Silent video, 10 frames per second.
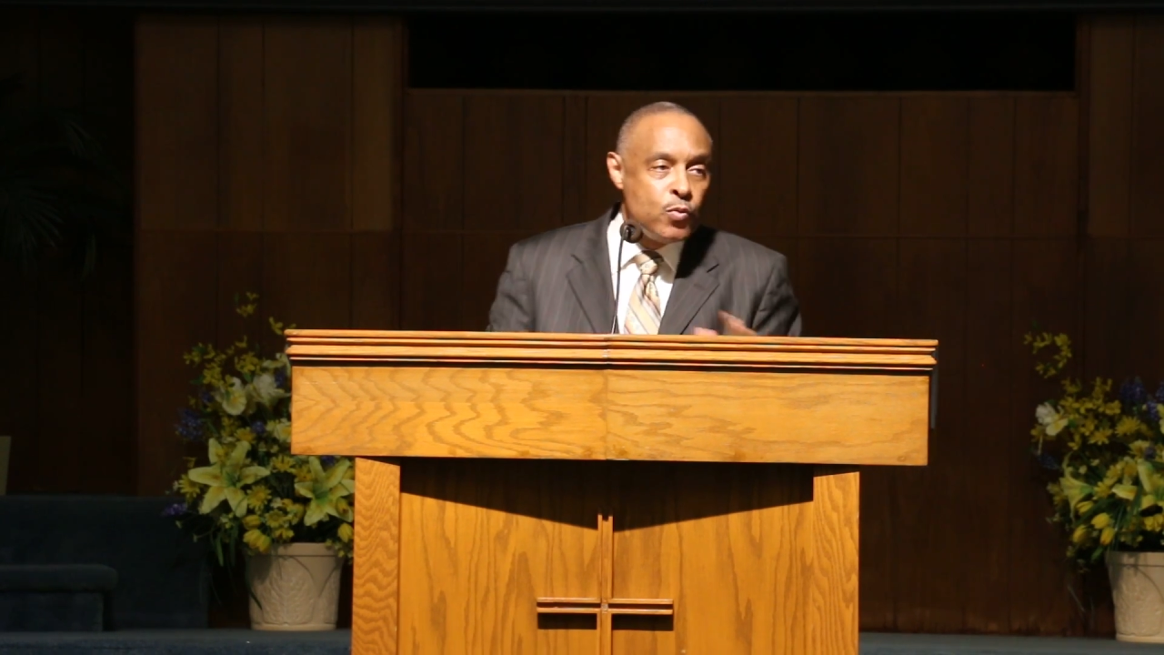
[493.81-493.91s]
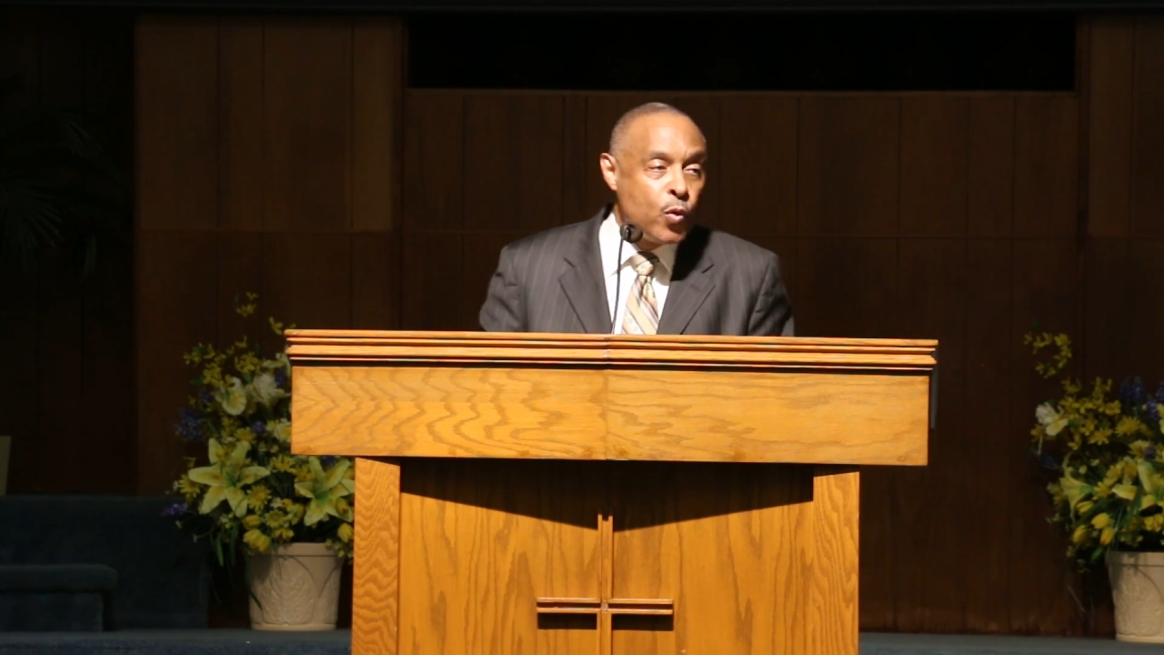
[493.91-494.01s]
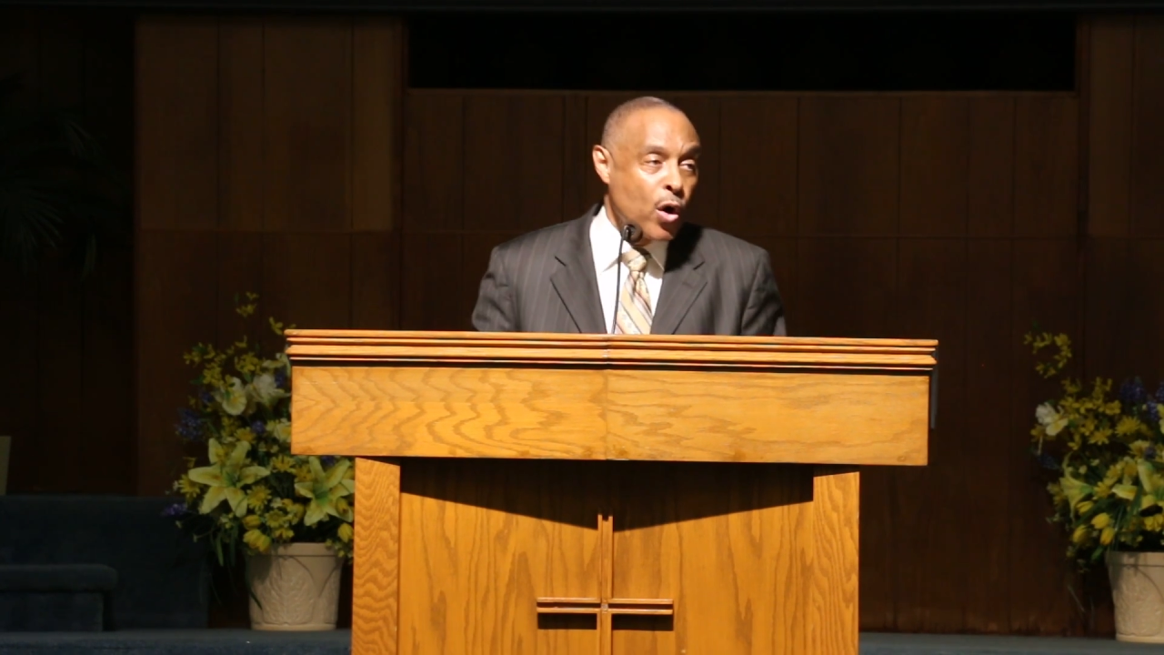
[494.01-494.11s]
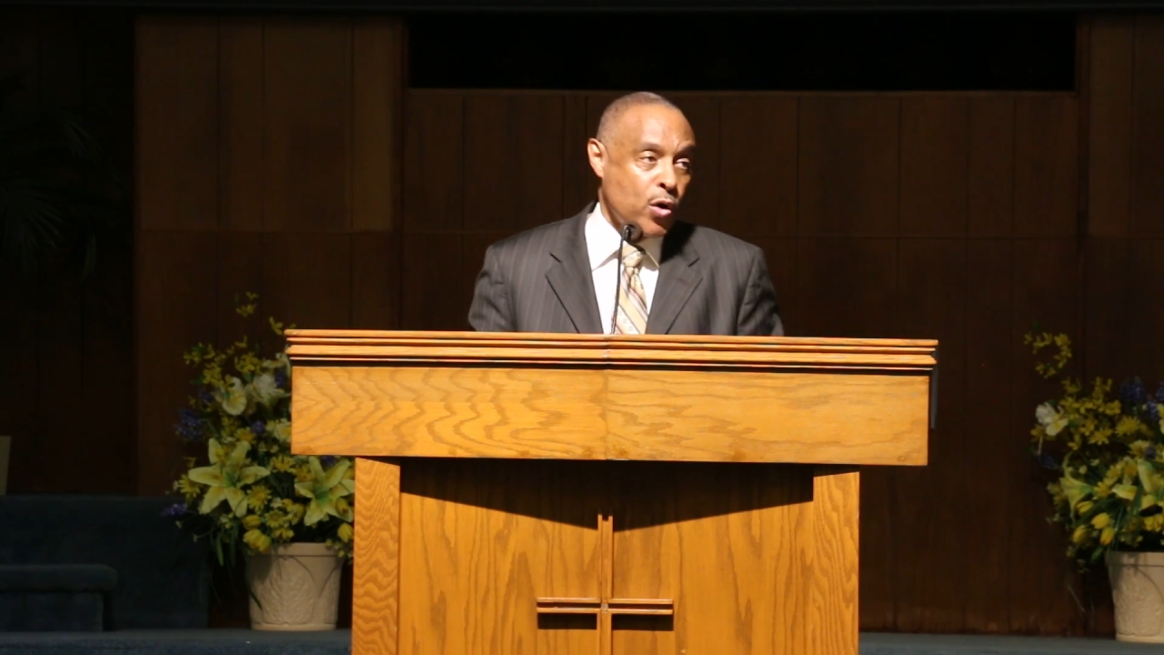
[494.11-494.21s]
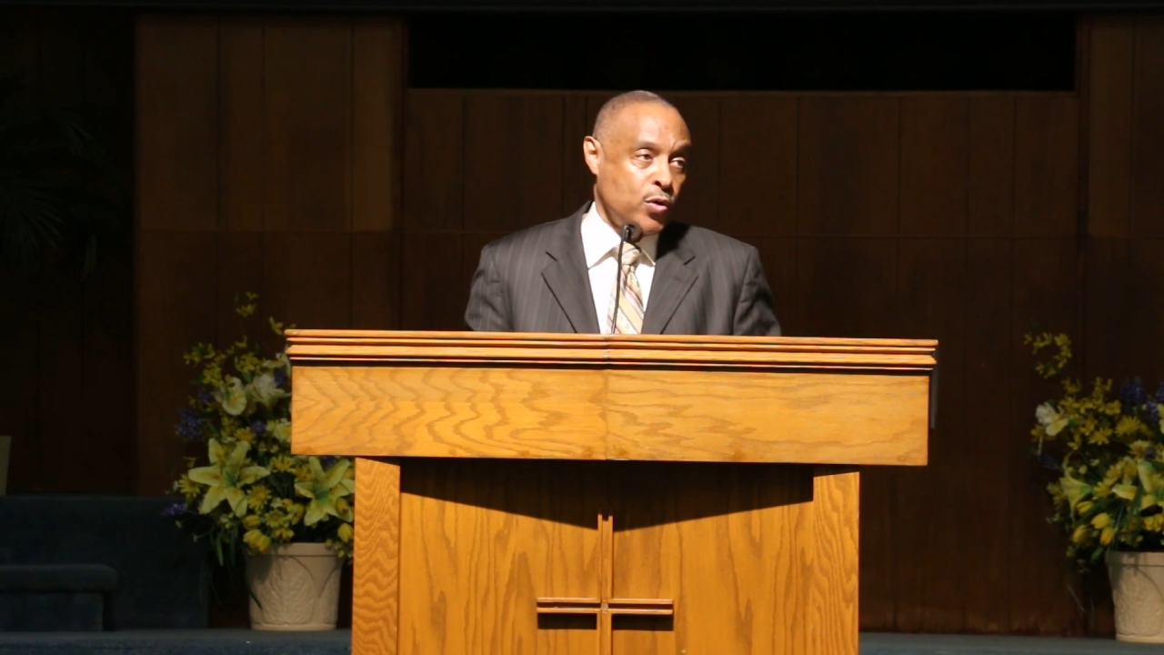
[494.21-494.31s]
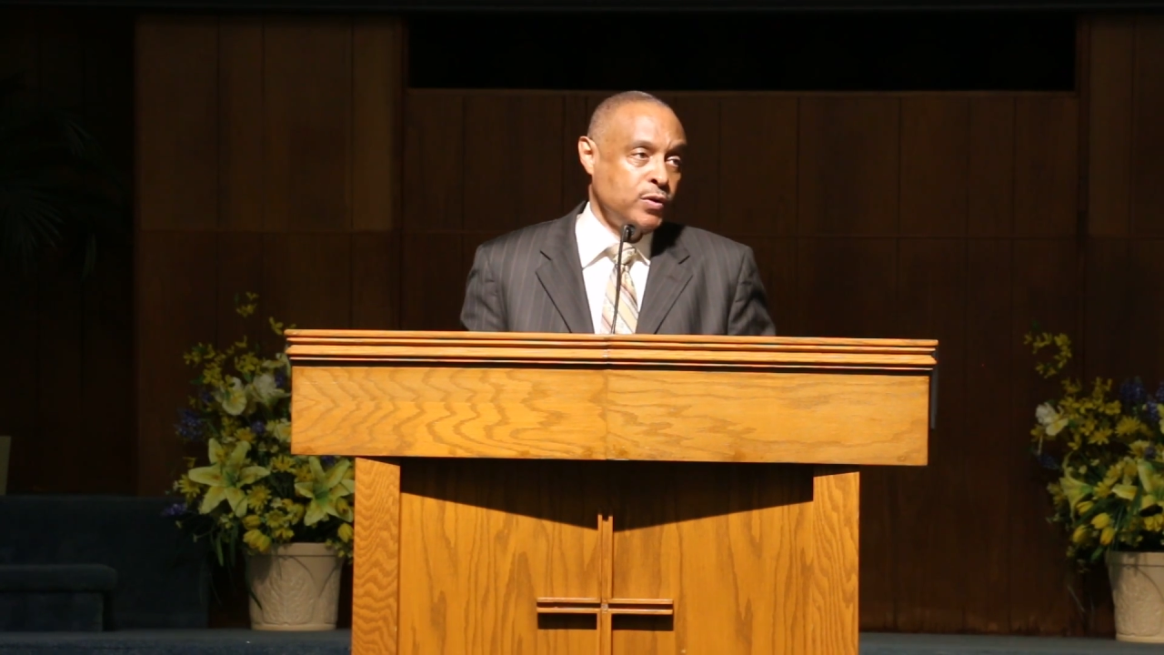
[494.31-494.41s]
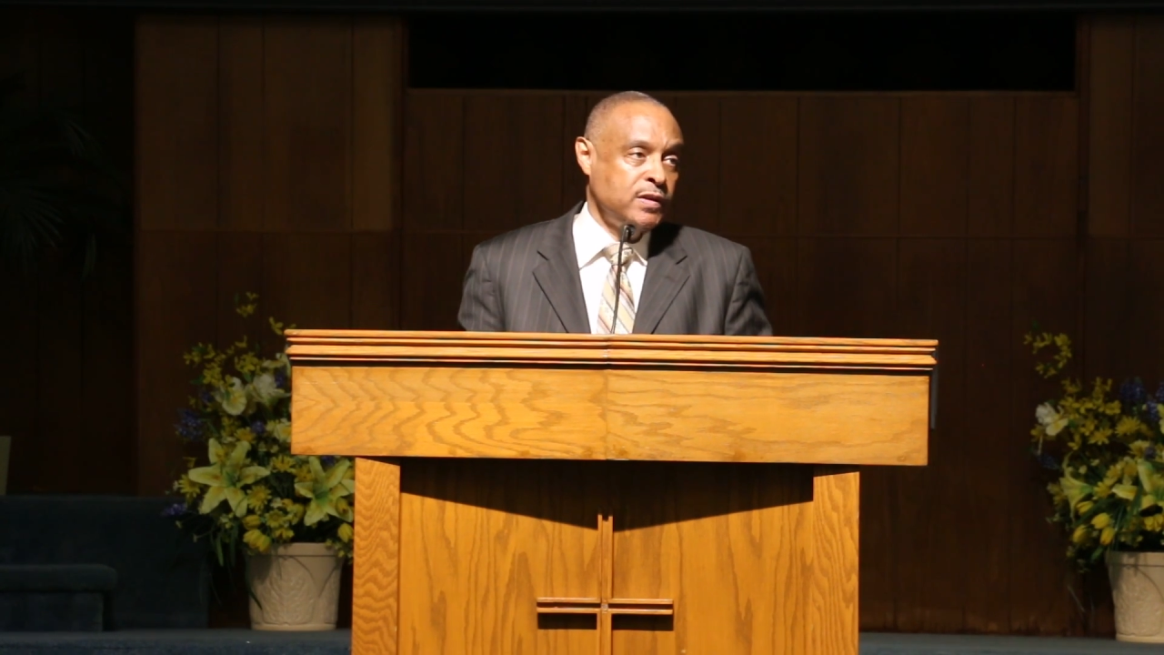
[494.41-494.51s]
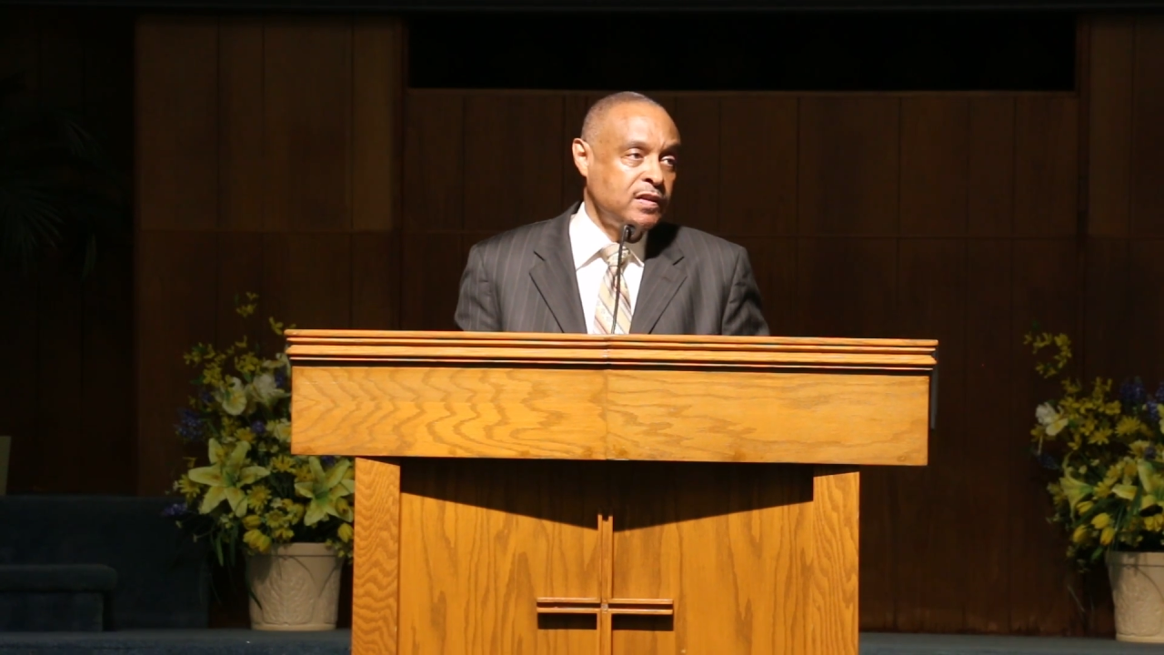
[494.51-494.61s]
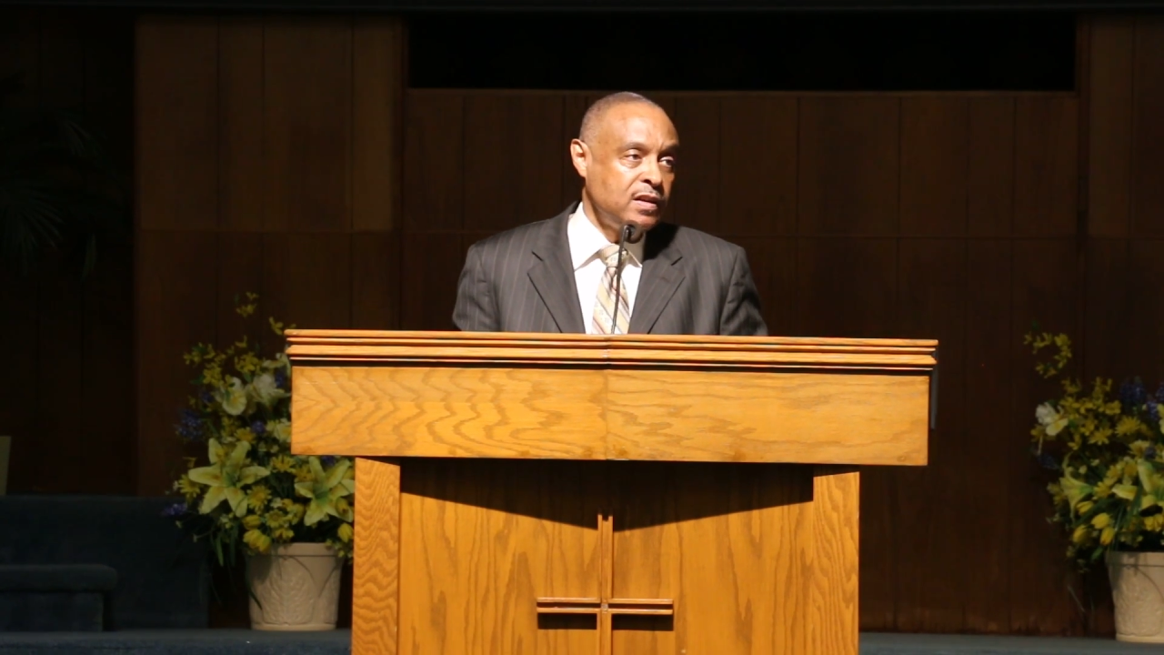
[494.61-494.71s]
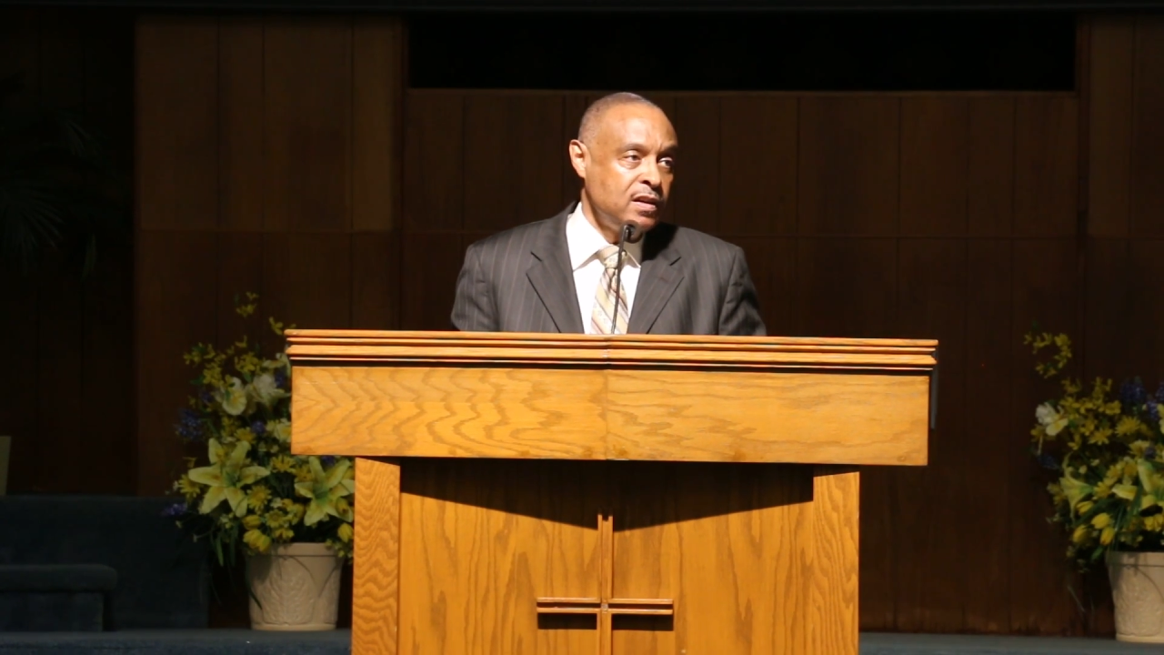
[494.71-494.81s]

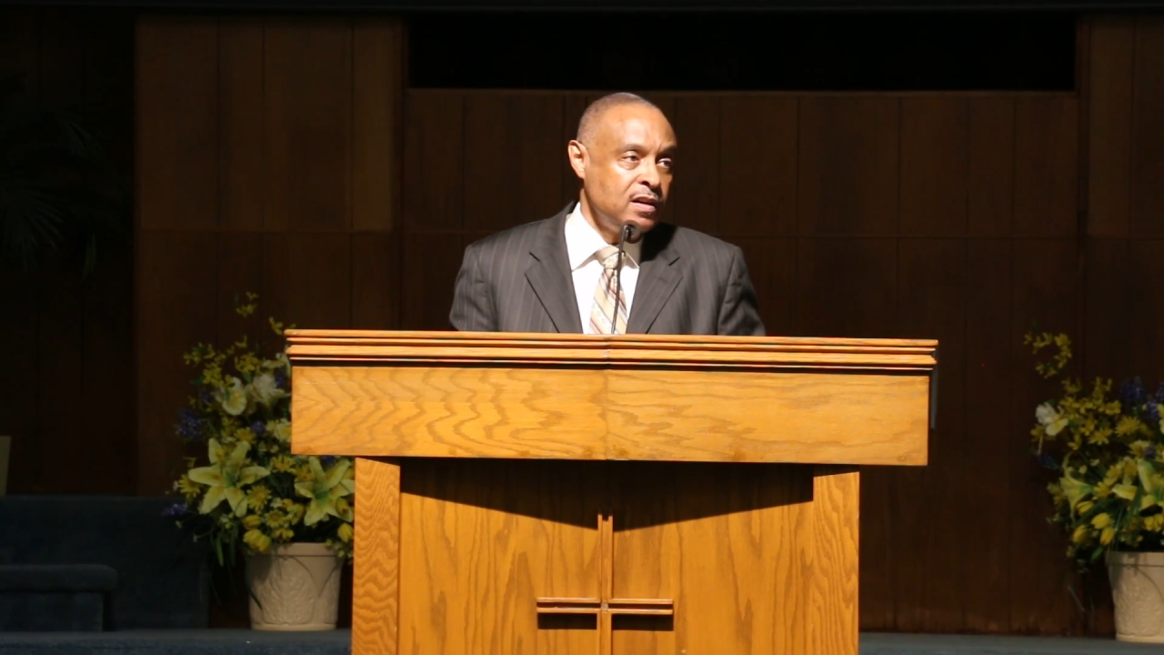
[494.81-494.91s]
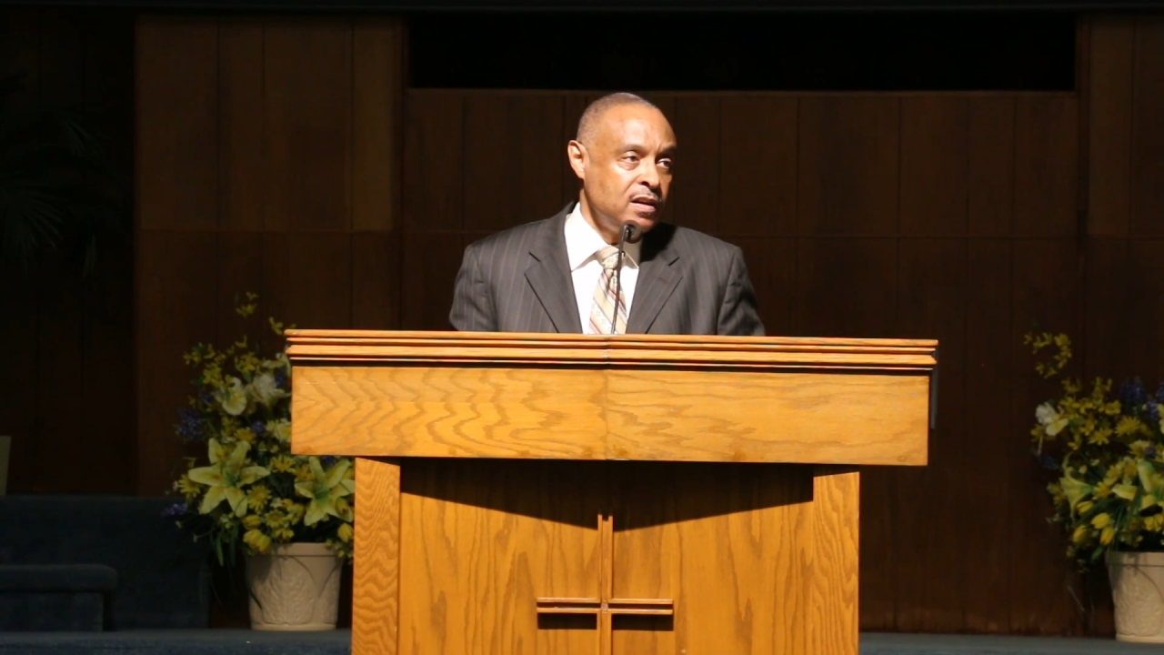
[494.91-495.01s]
words.